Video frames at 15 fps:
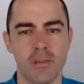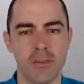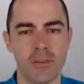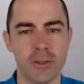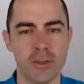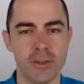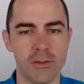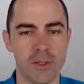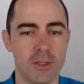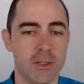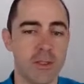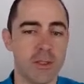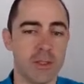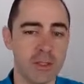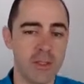this track.
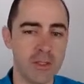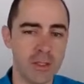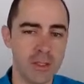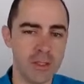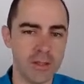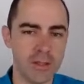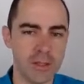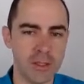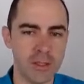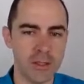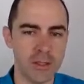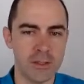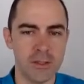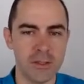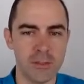And in this case, you
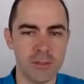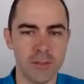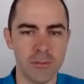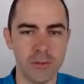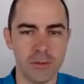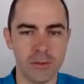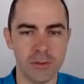can say more.